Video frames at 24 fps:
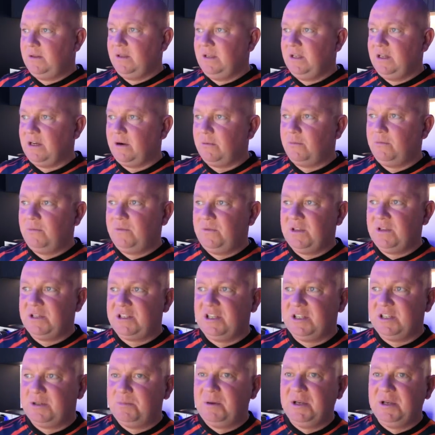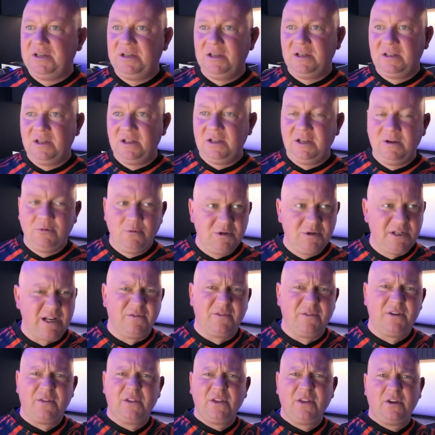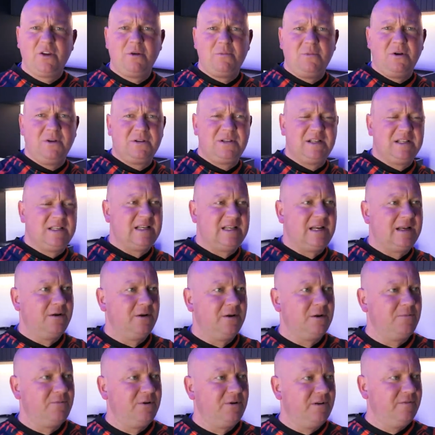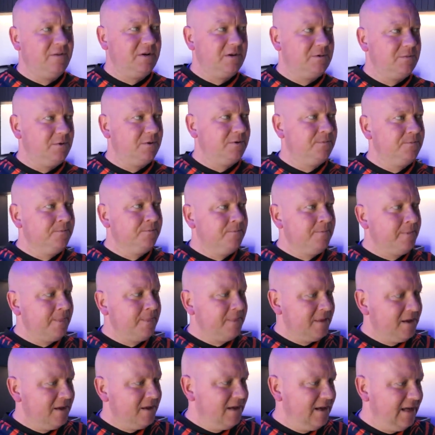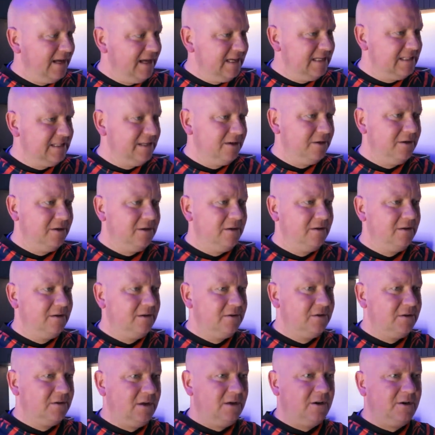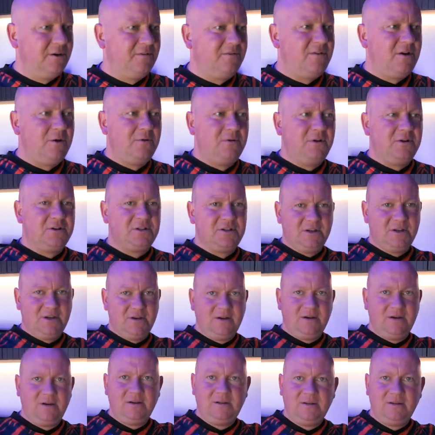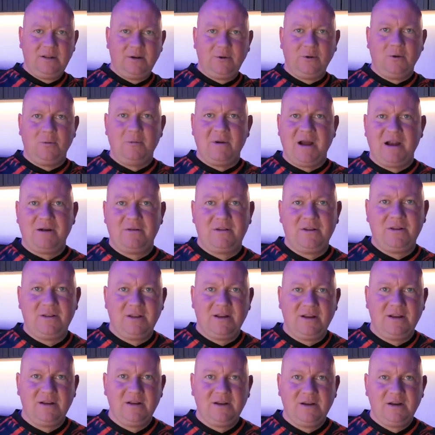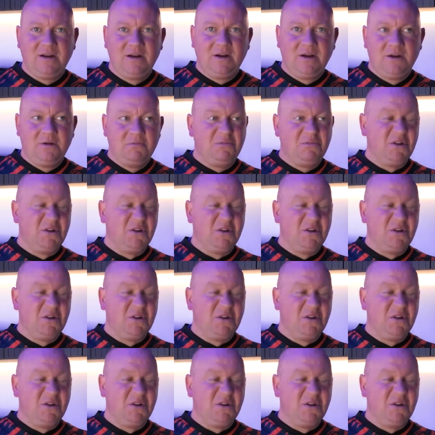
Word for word: The, you know the suspicion that you always have, and I think I might have said it on a previous one, is that a lot of owners are they're all mouth, aren't they? Yeah.